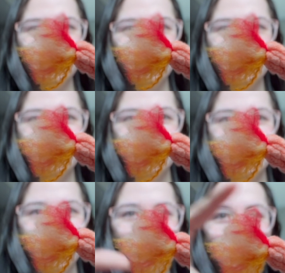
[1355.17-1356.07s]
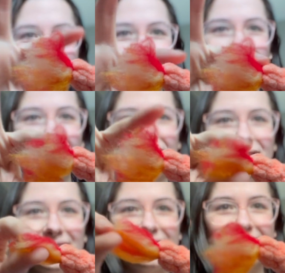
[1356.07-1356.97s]
yarn. I didn't even know you could do
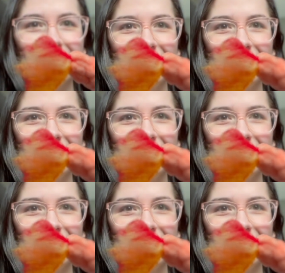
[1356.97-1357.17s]
this.